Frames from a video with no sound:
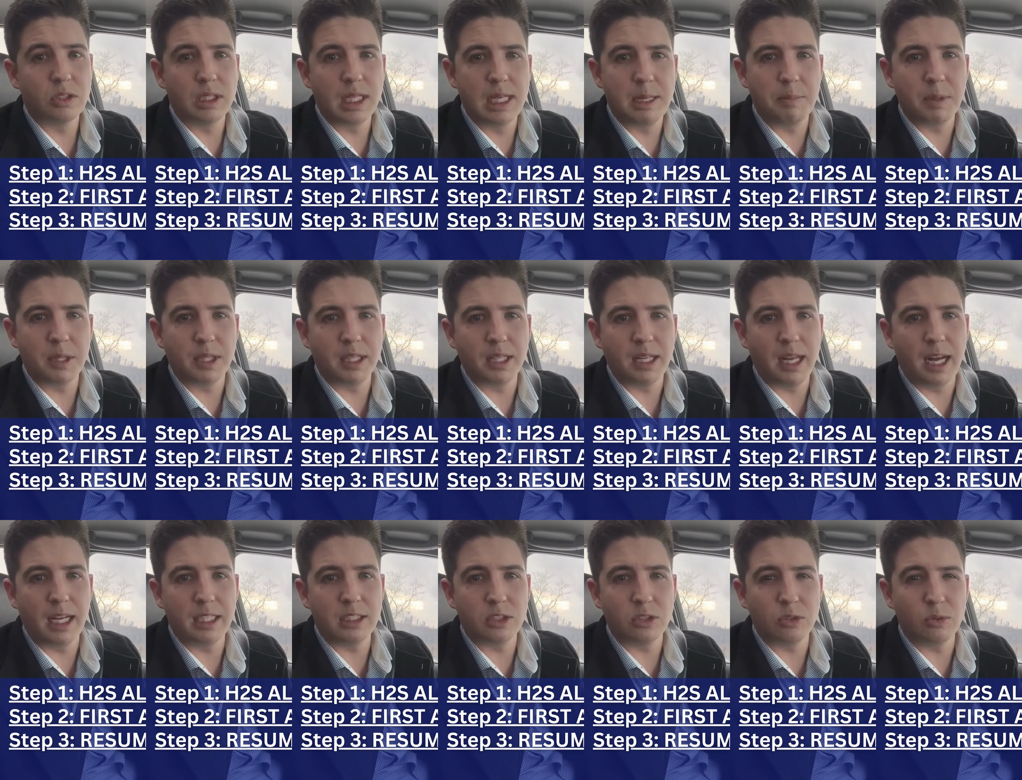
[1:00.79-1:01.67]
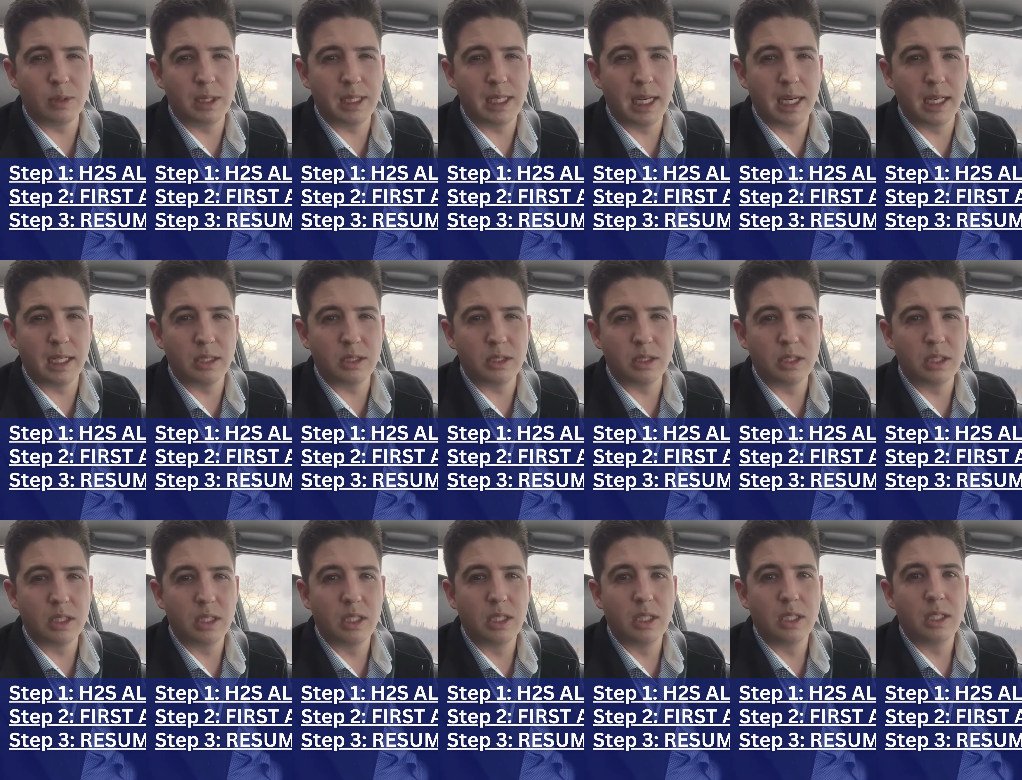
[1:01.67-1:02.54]
Keep it the last 3 years.
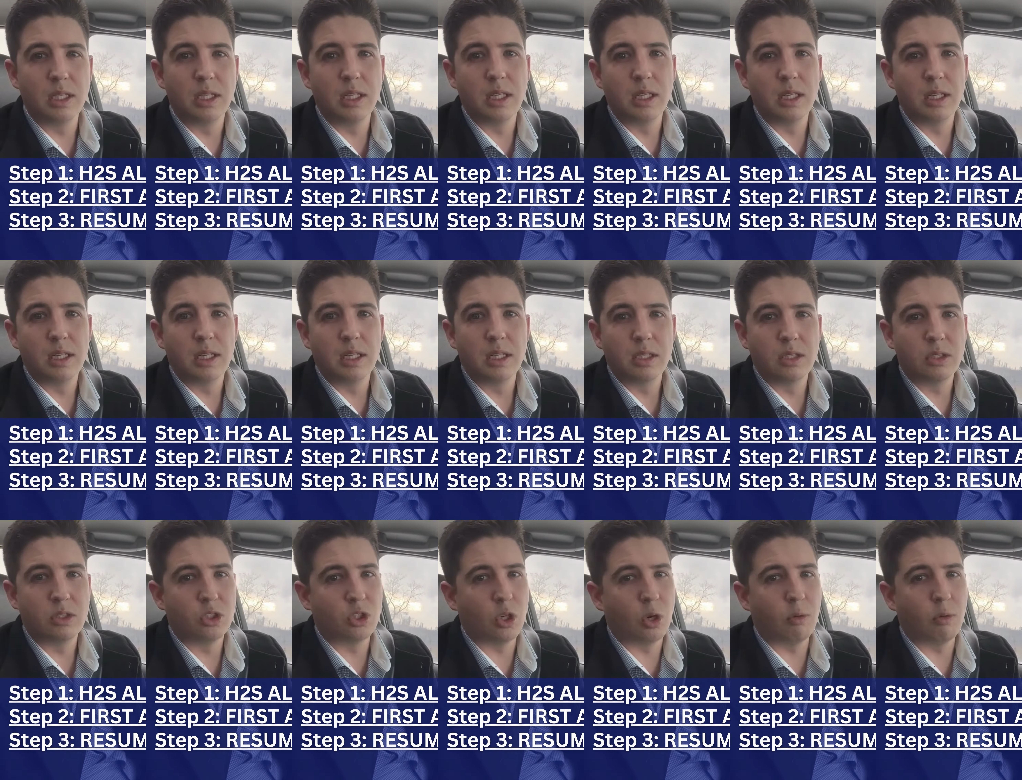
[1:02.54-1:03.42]
Show